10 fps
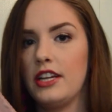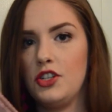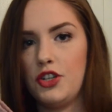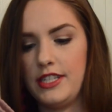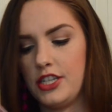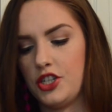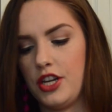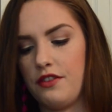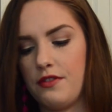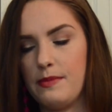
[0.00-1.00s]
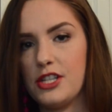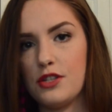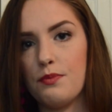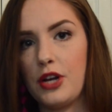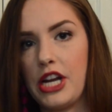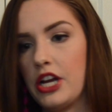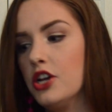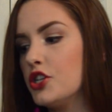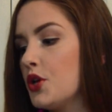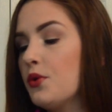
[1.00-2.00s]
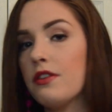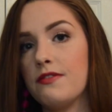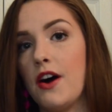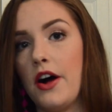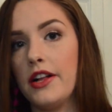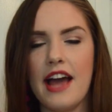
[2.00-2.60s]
can transition from the spring to the fall.